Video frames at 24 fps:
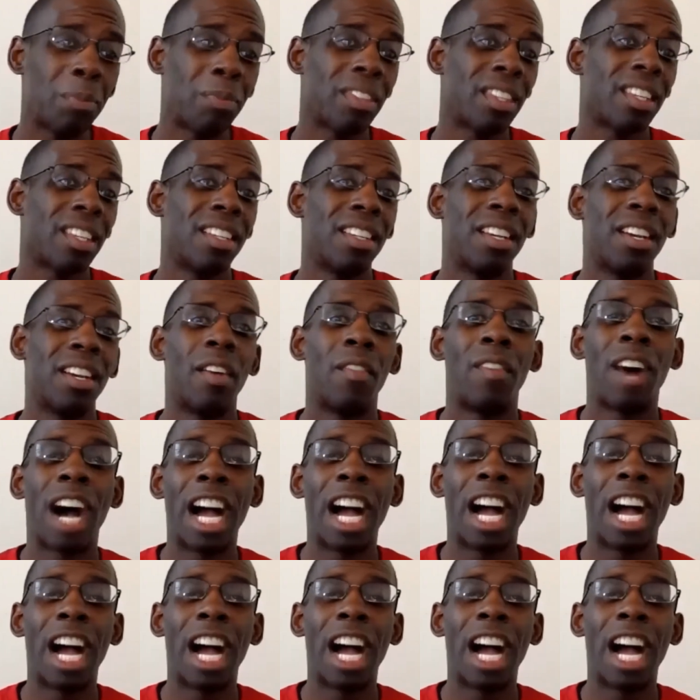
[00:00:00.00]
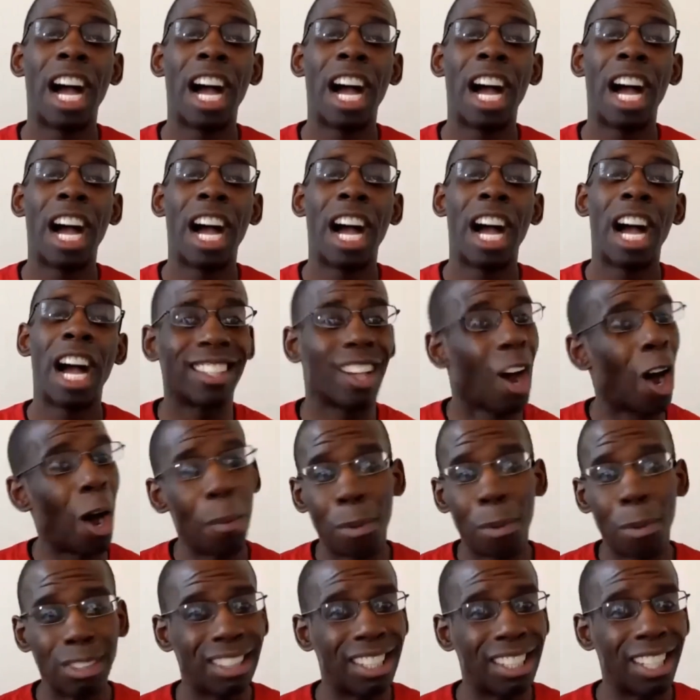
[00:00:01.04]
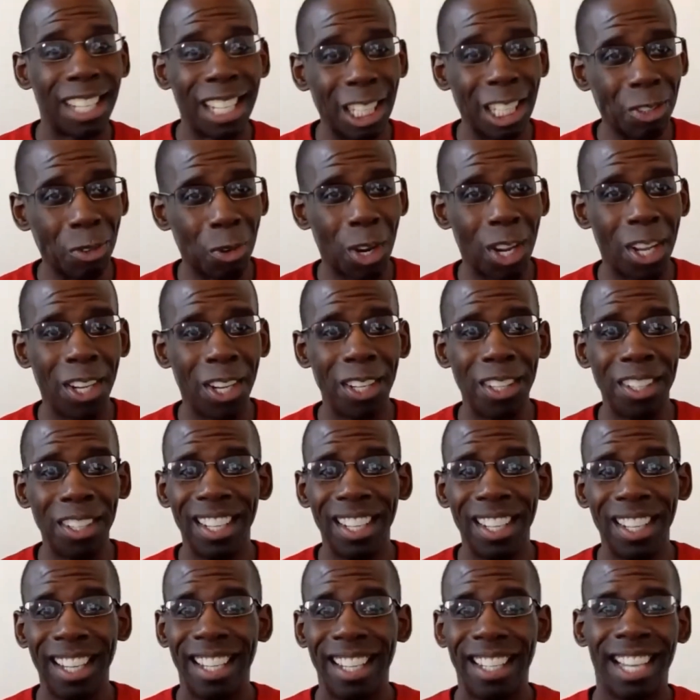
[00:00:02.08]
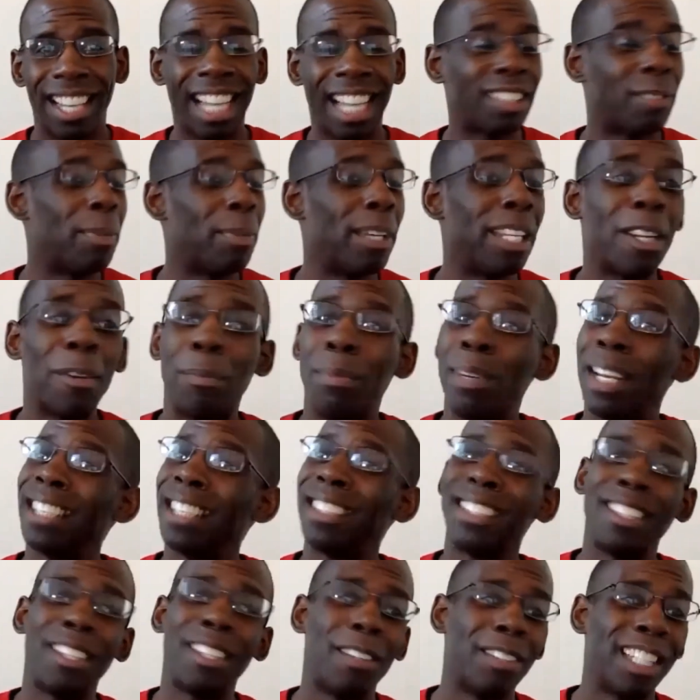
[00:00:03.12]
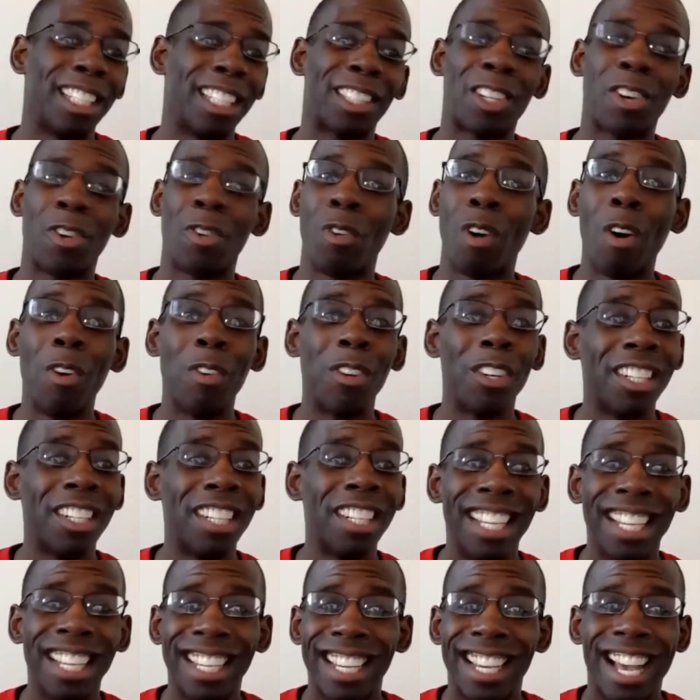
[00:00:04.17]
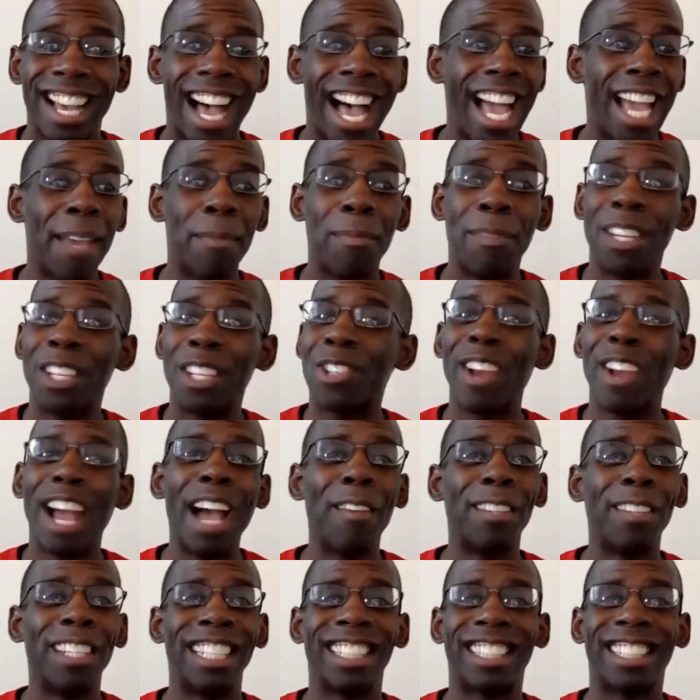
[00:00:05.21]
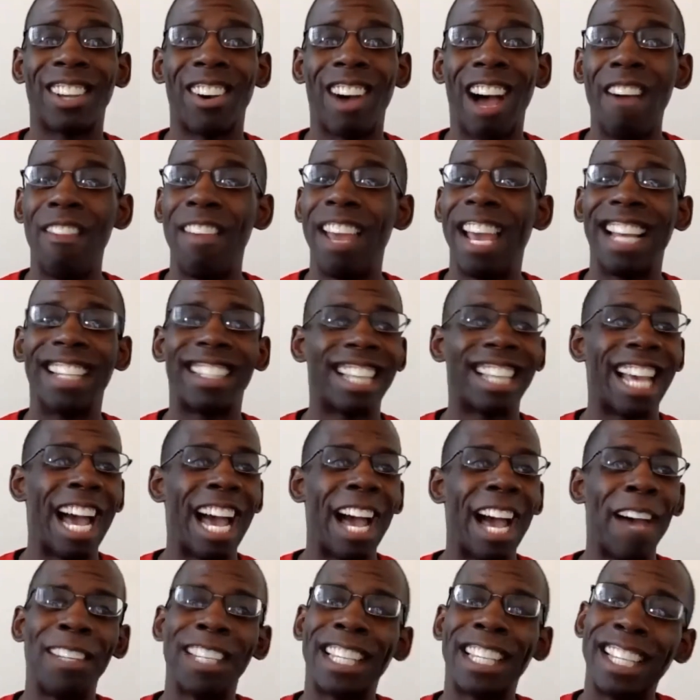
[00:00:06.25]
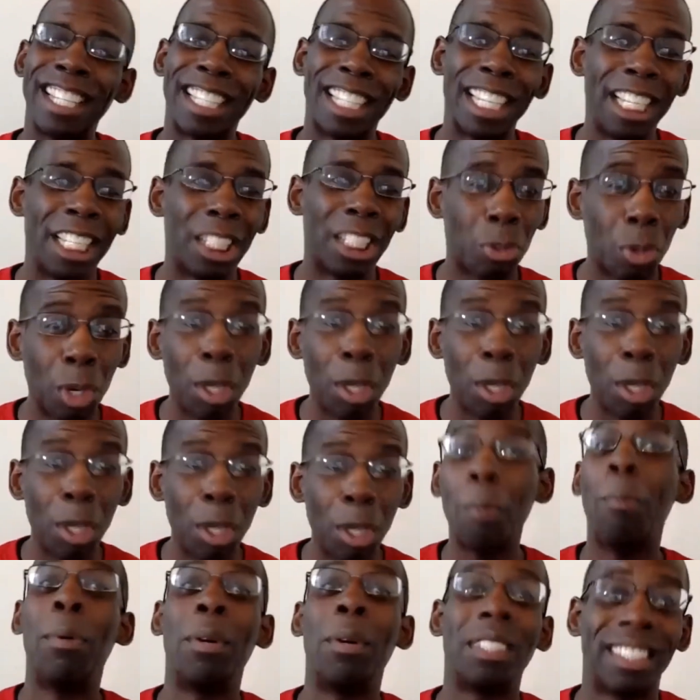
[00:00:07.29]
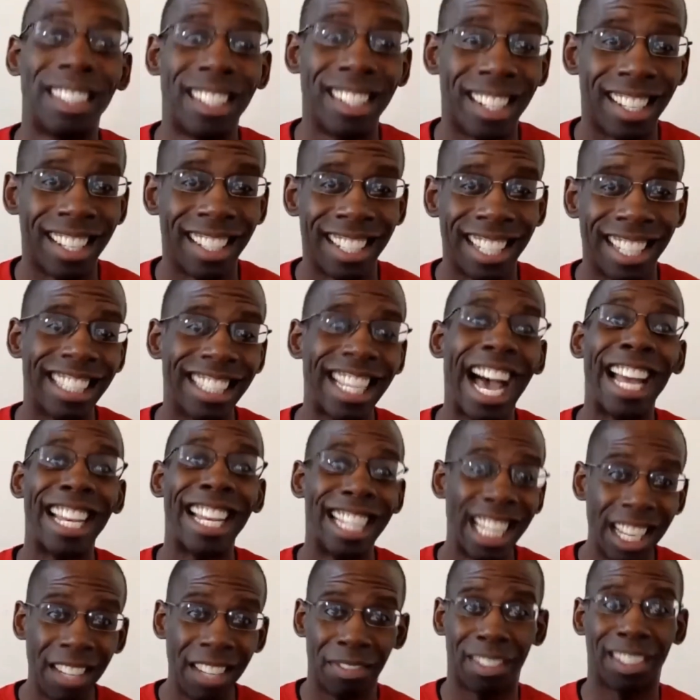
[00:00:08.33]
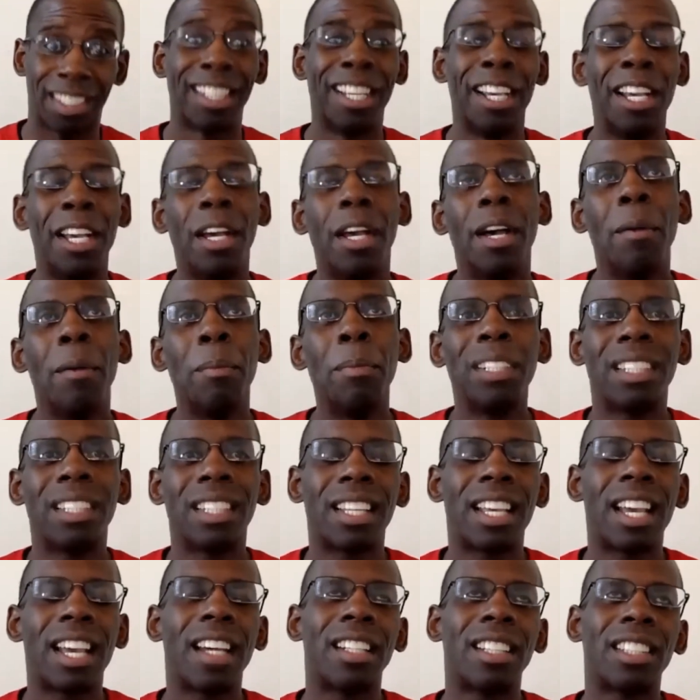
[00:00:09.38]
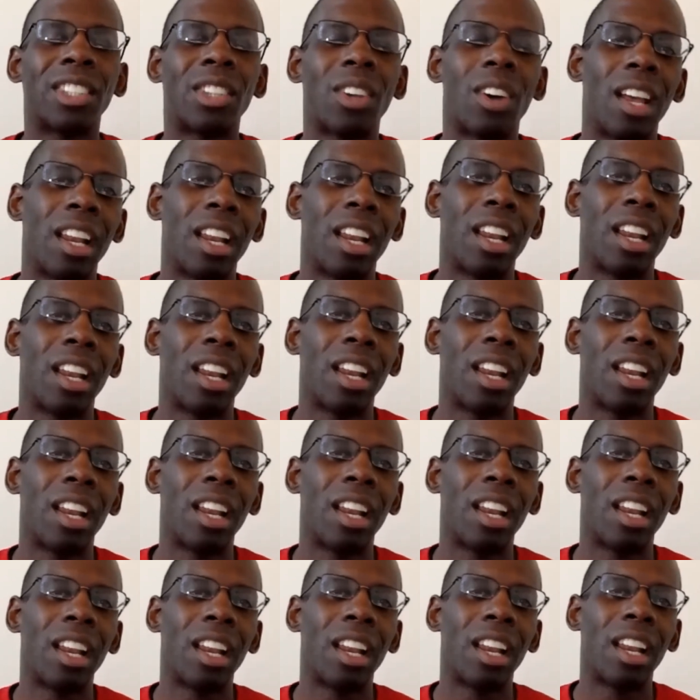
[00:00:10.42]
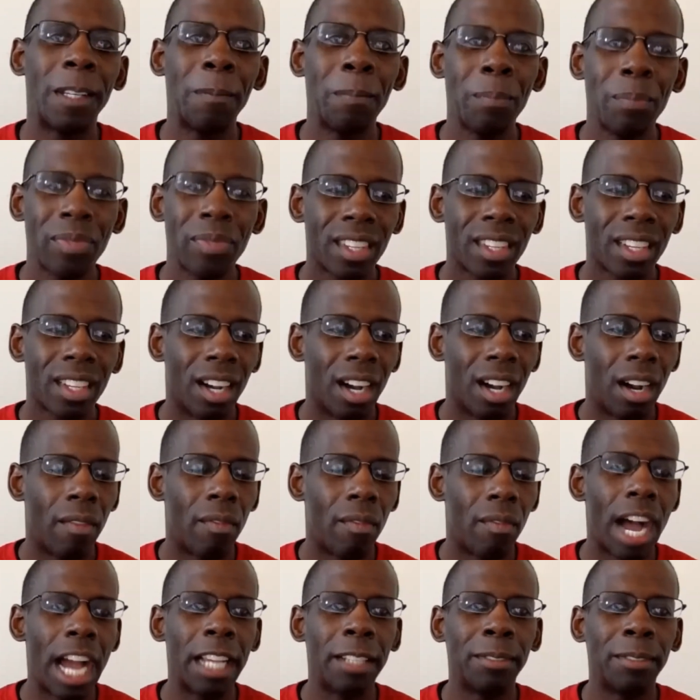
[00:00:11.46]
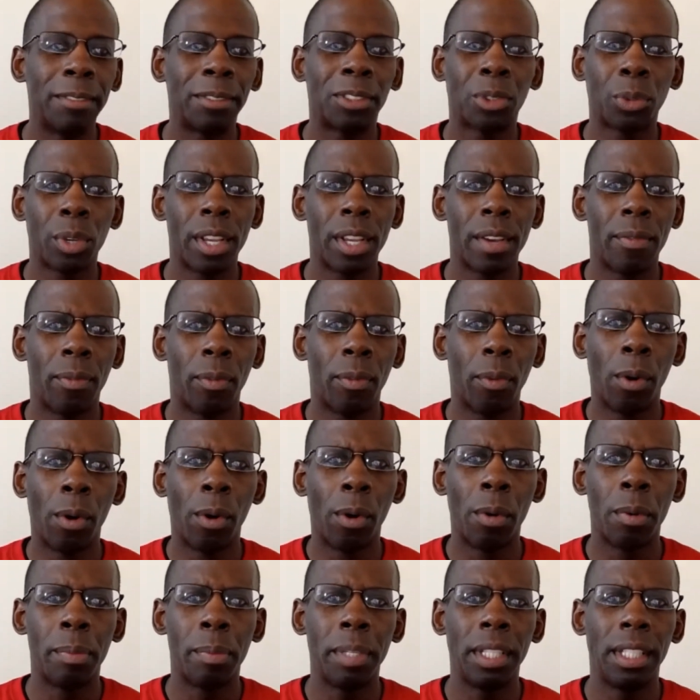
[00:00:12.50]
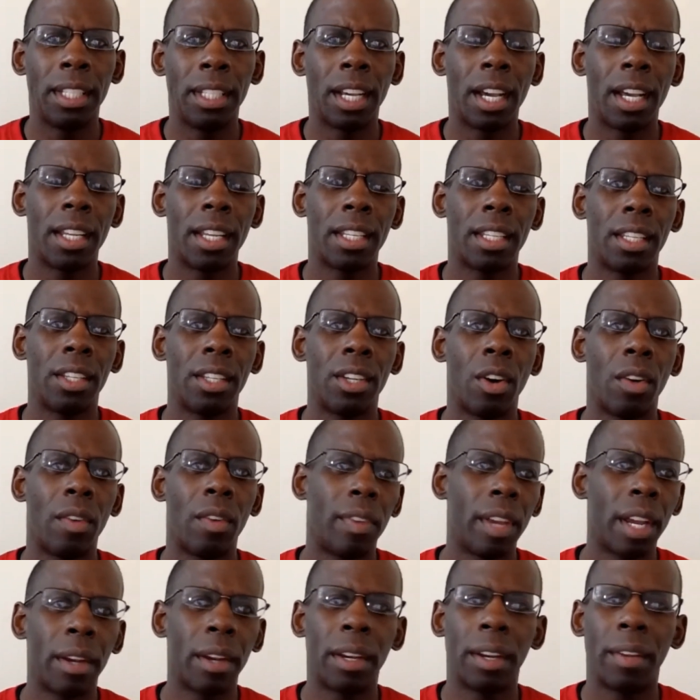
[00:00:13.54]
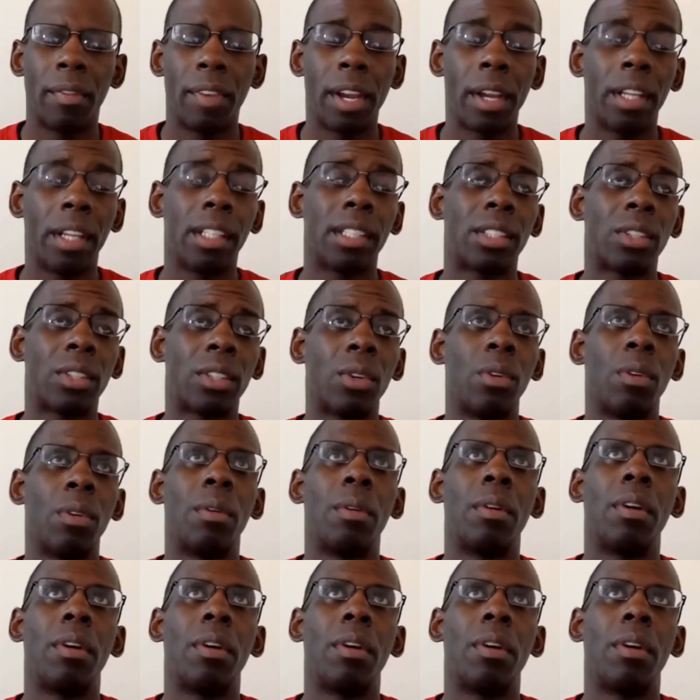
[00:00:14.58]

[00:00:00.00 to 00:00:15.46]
Volume 4 is almost done as well. That's been the blessing of this Corona. I ain't been traveling, so I've had time to get these Twitter books done, these hadiths put together. So Allah willing, volumes 3 and 4 will be done, very, very soon